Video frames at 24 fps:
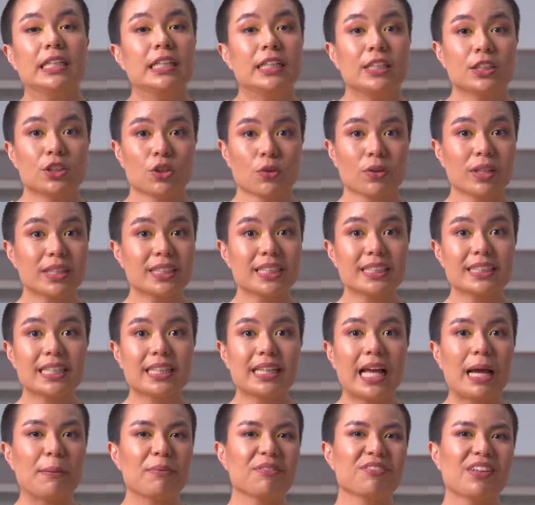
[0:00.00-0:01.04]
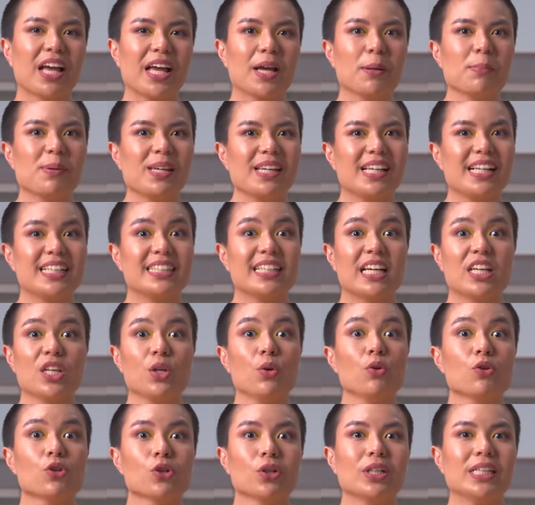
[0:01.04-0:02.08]
So this is the type of diabetes that
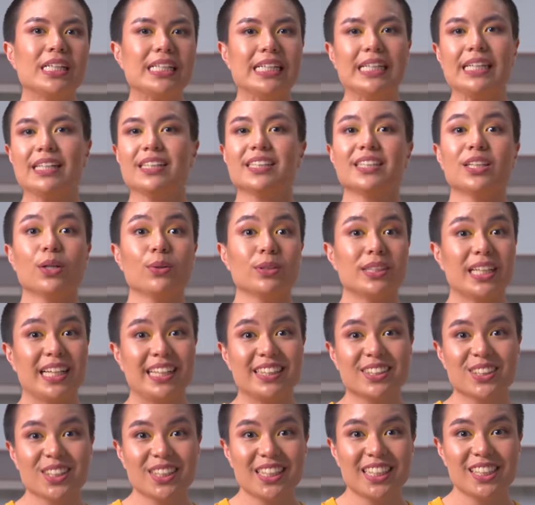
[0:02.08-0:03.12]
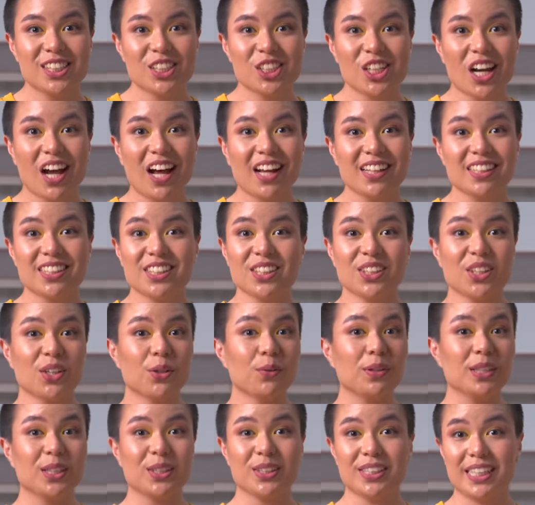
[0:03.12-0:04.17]
usually needs those insulin shots. You know,
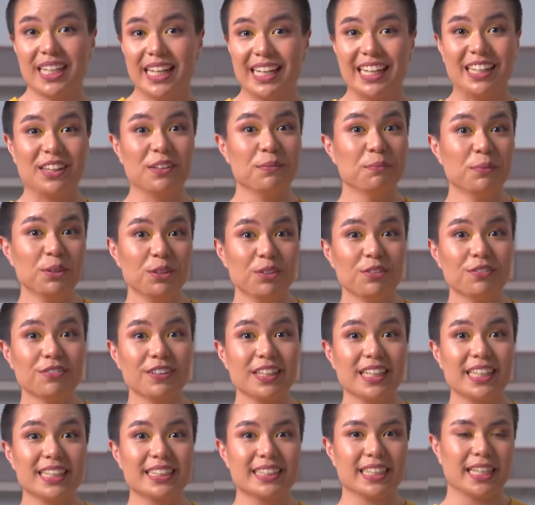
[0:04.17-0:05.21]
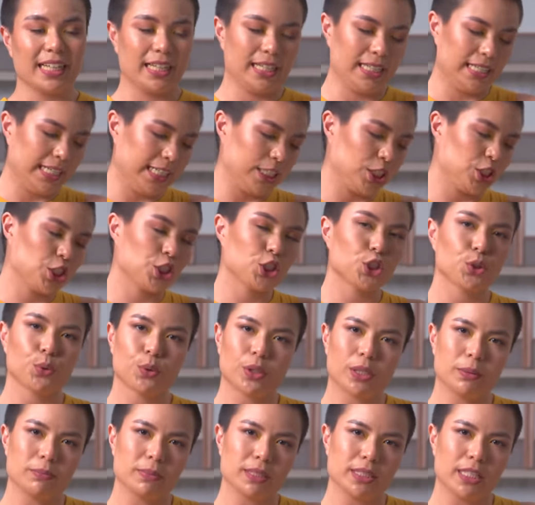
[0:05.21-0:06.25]
when you see it in the movies, they gotta like shoot
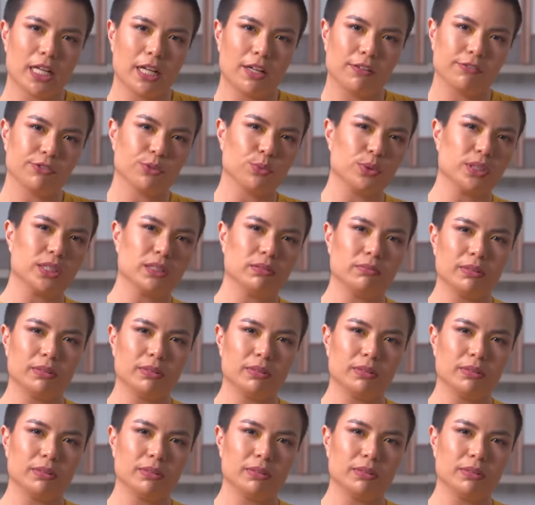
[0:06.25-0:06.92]
themselves with some